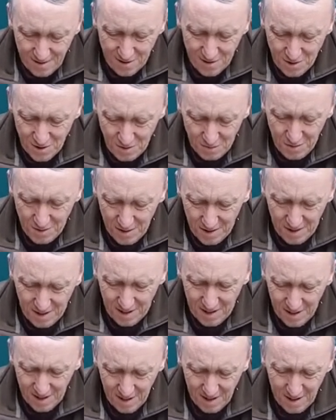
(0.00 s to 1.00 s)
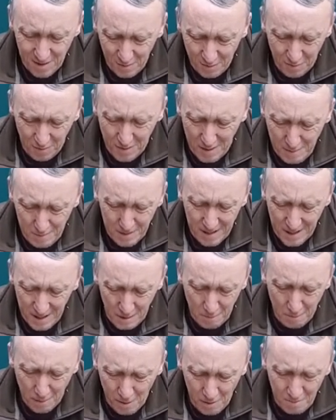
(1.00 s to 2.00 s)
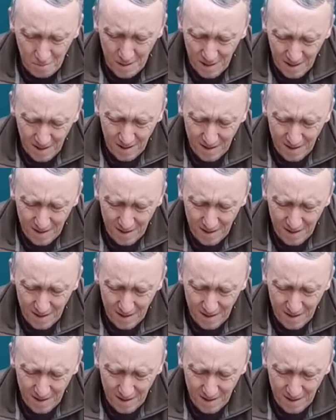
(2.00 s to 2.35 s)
just for the flap down the bottom.